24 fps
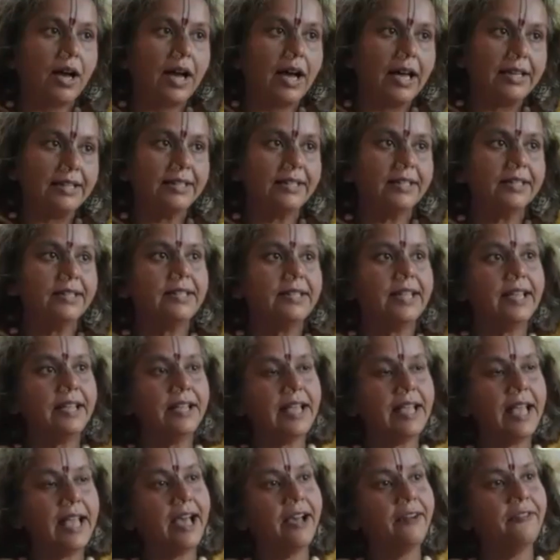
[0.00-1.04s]
Either
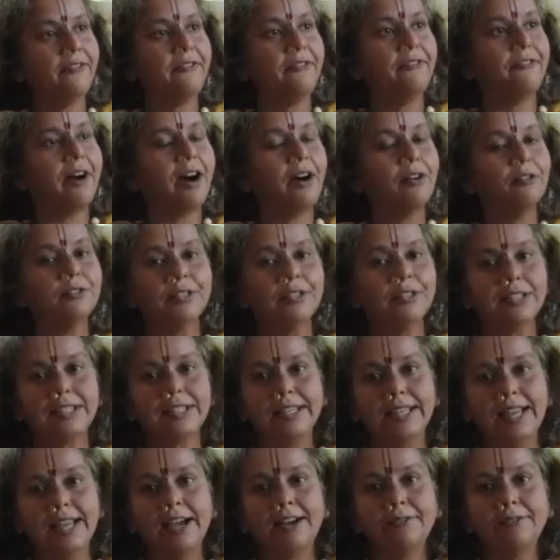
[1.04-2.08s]
they have found that
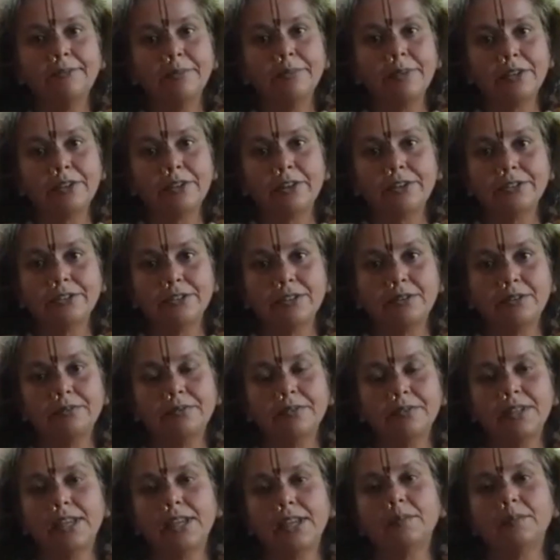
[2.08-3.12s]
love because
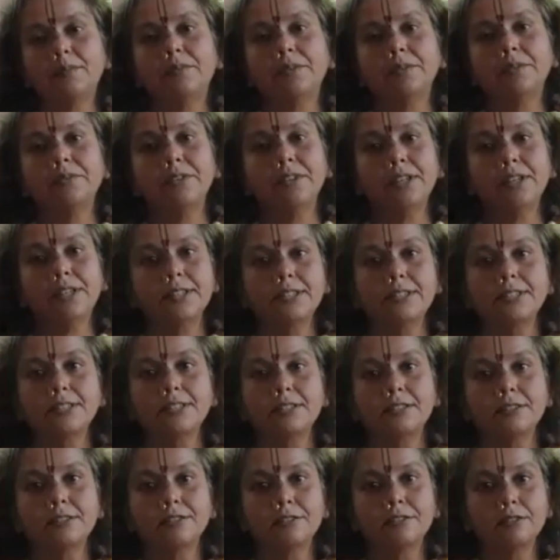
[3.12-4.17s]
of their
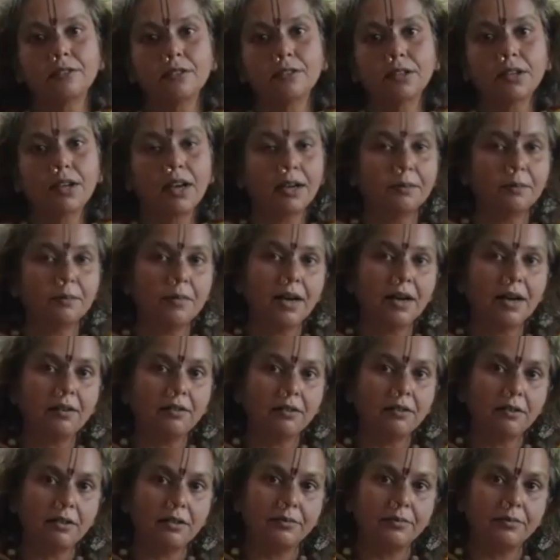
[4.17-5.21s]
previous
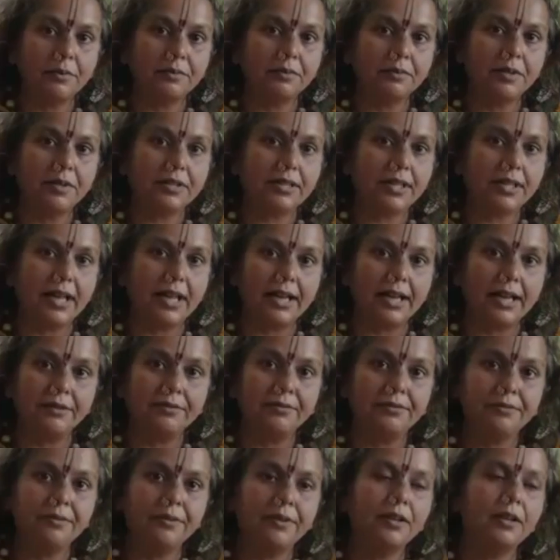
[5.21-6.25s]
karma or previous
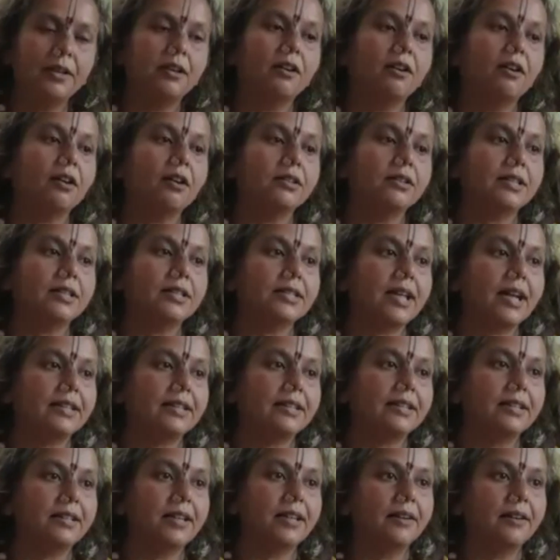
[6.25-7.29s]
life or the
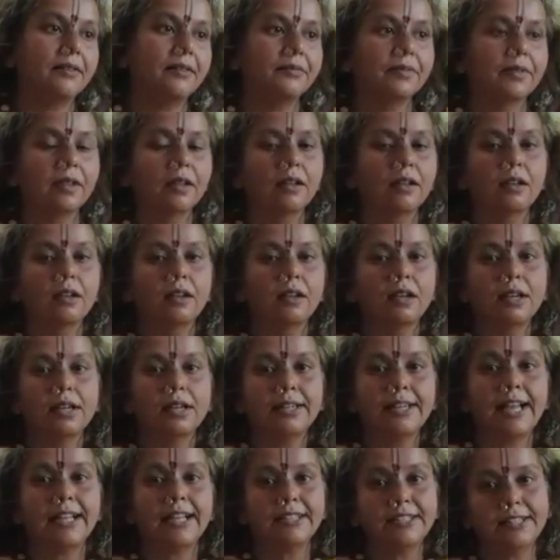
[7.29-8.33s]
sadhana.
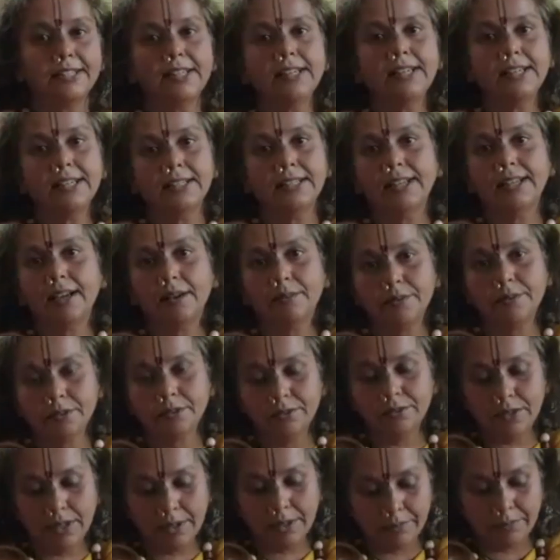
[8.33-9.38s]
Naturally, it comes
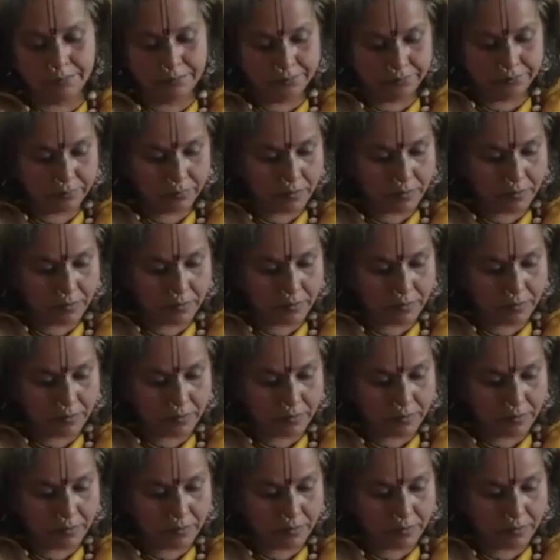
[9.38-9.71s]
to them.